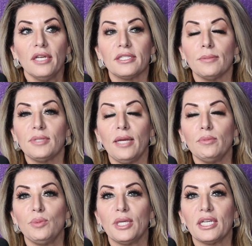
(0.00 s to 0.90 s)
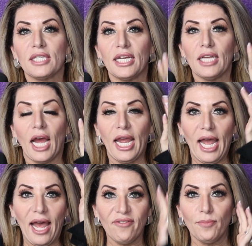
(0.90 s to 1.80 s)
sometimes because I
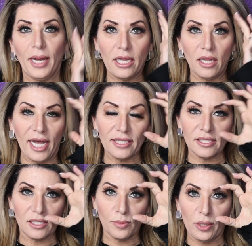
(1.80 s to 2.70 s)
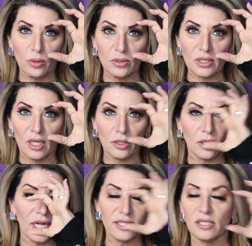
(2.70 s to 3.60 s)
have my glasses, my rose-colored
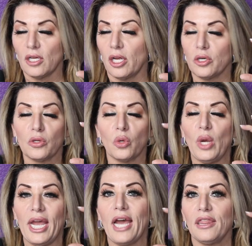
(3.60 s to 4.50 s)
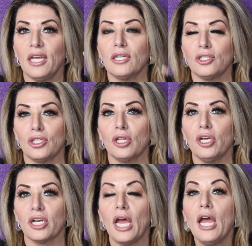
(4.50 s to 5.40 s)
glasses on, or the way I think it should
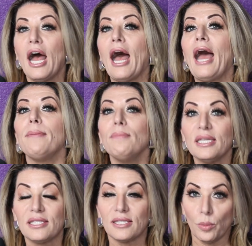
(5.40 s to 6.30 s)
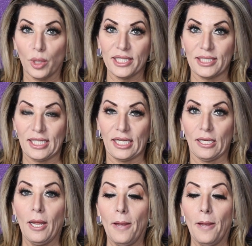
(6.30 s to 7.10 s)
look, I miss the blessing.